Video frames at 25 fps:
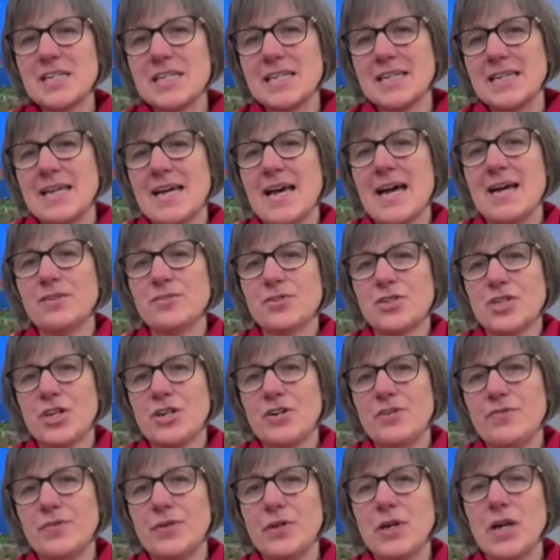
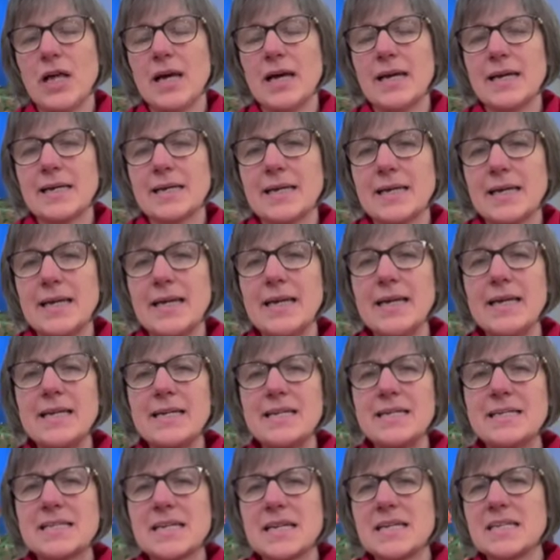encounter, if you like,
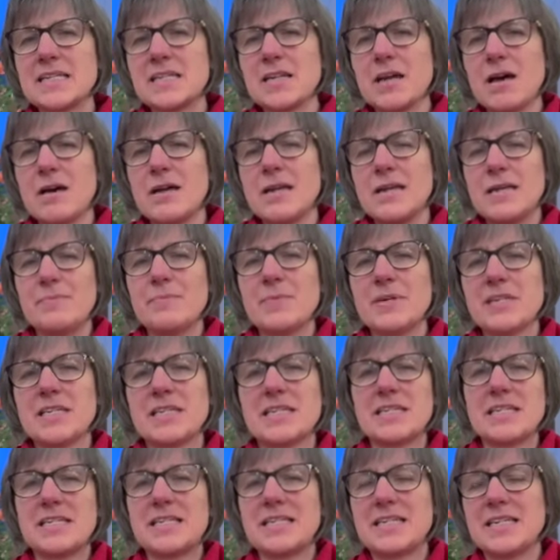is a tiny
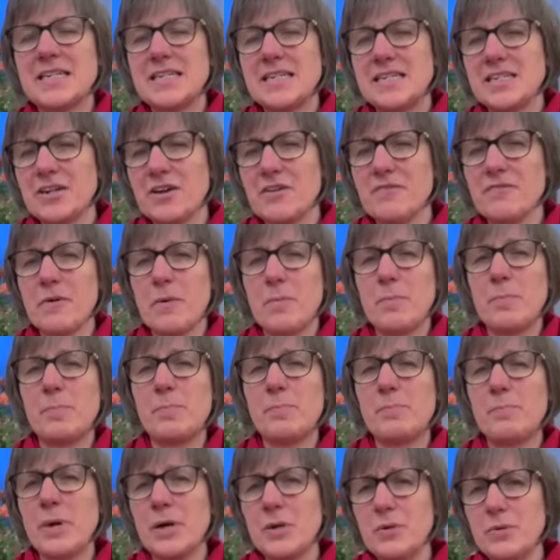mustard seed of a
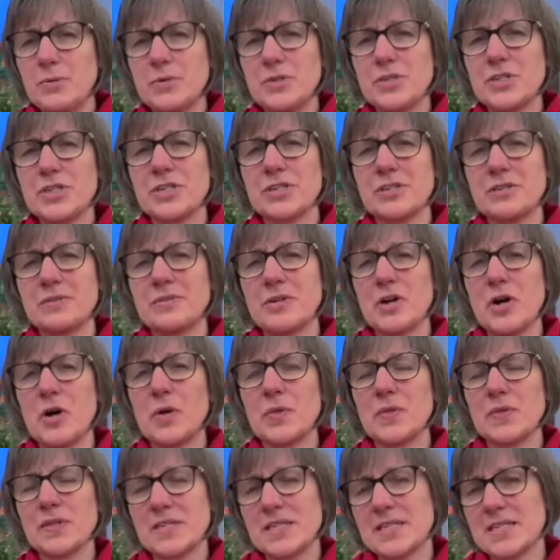boat
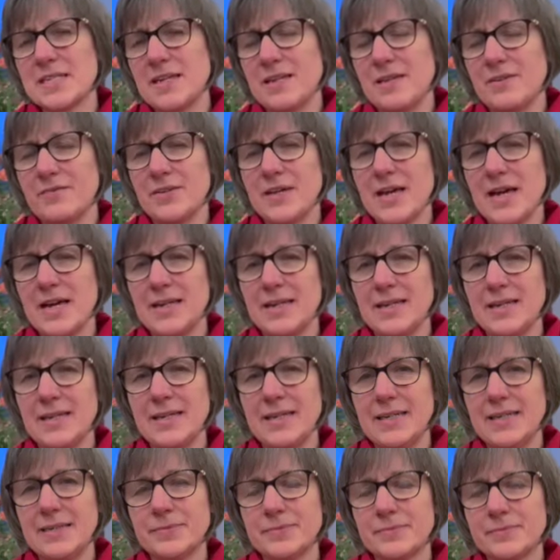on the Sea of
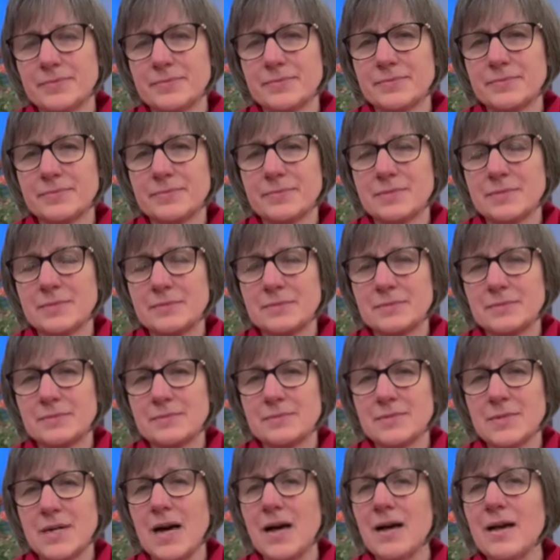Galilee.
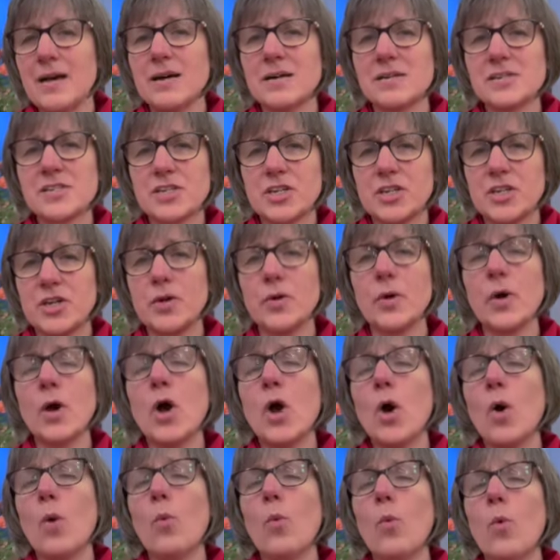I ask you,
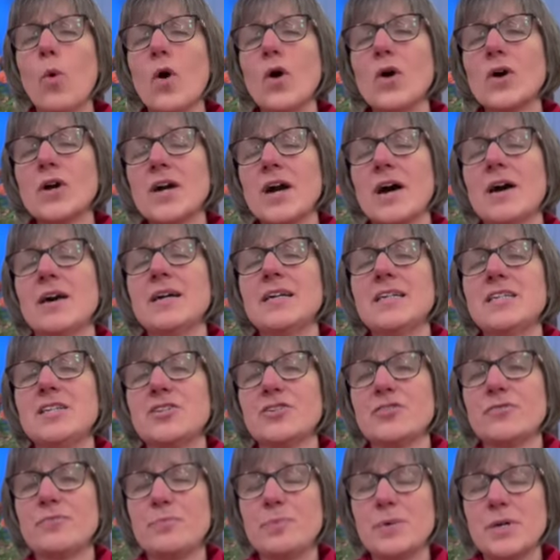what kind
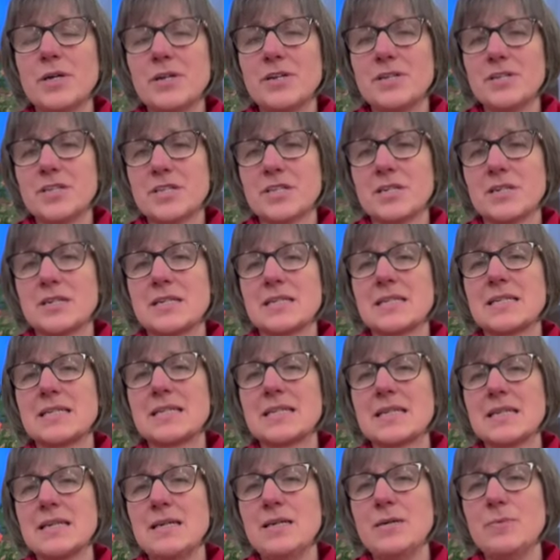of person
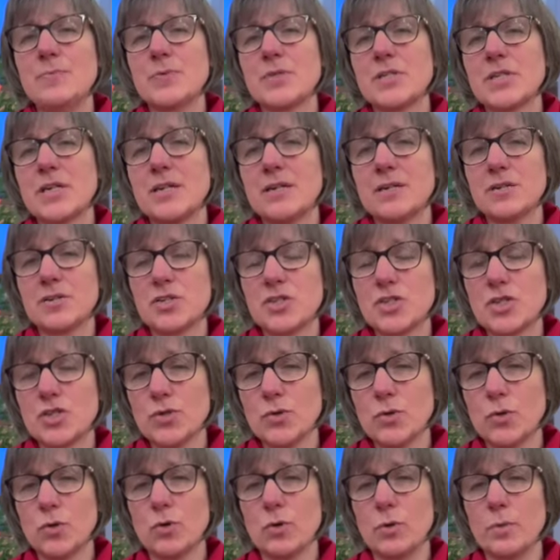sleeps in a
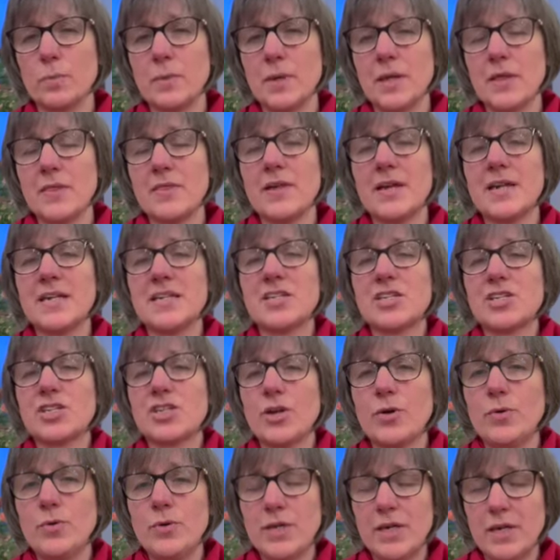storm that is
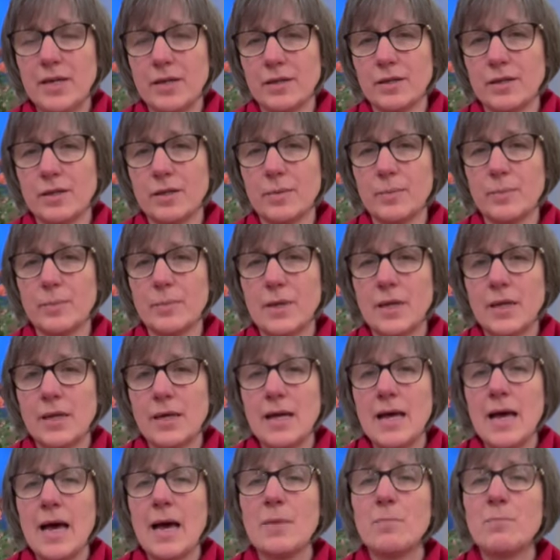soaking them
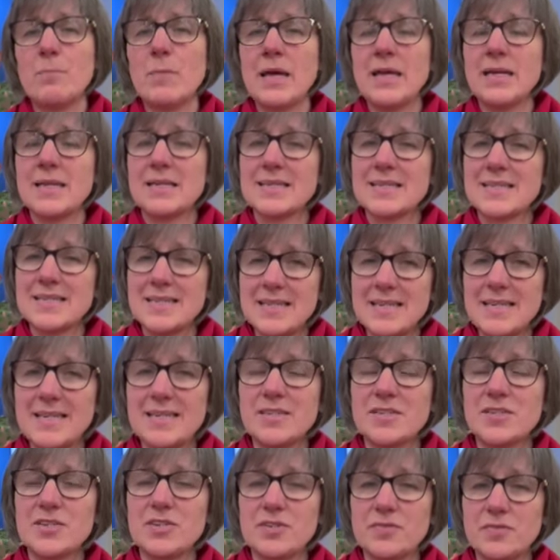and makes
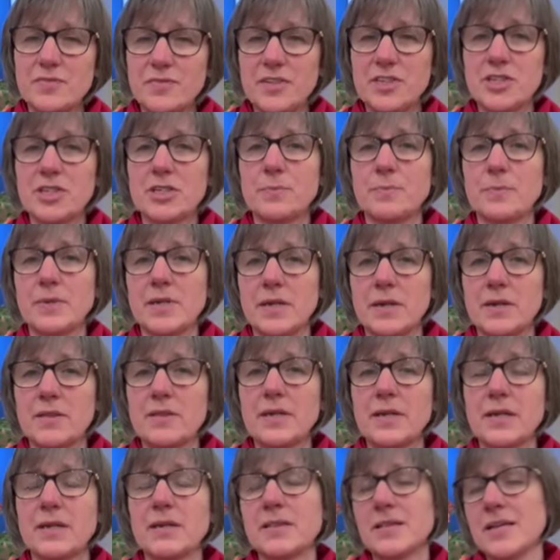seasoned fishermen
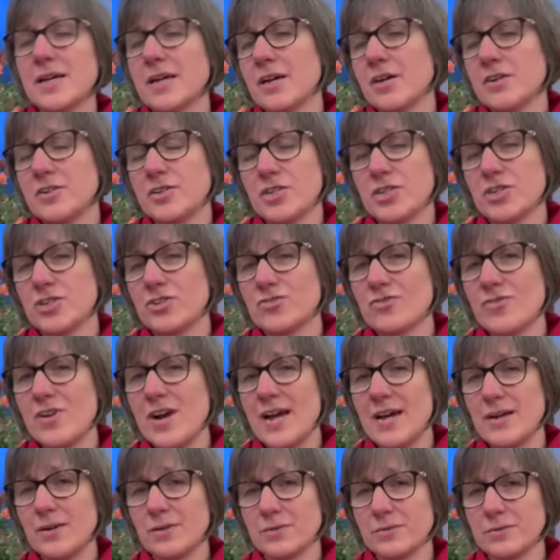think they're going to
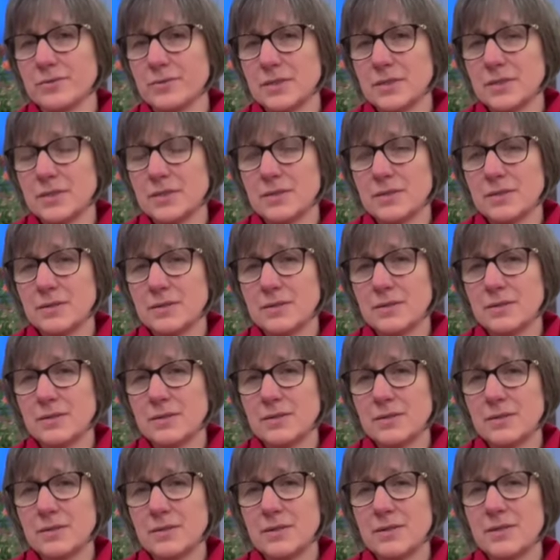drown?
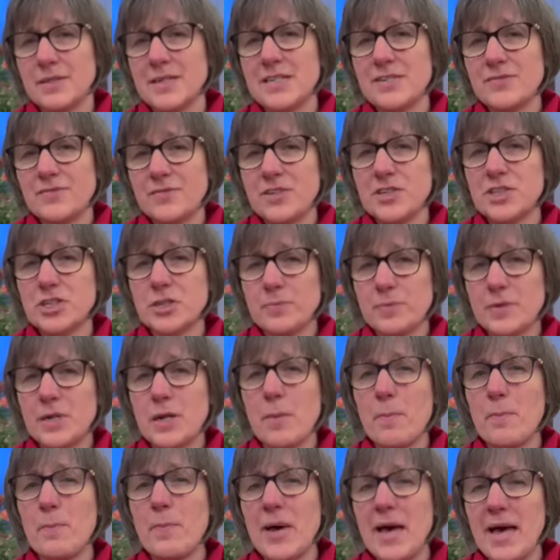These fishermen
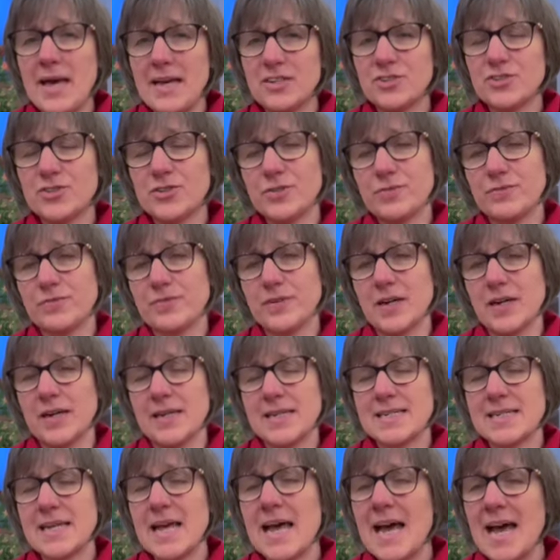are
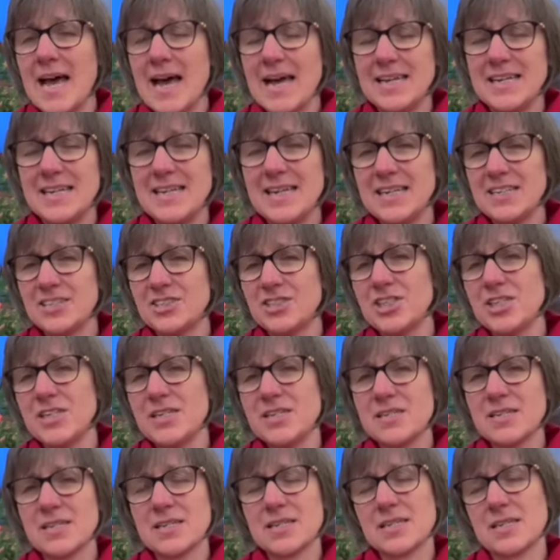petrified, and yet
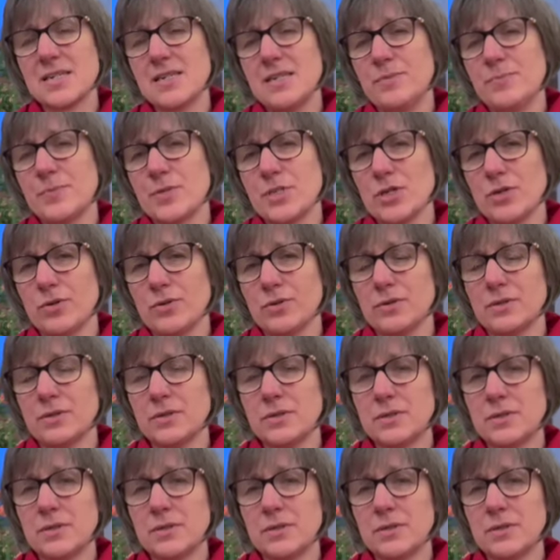Jesus sleeps on.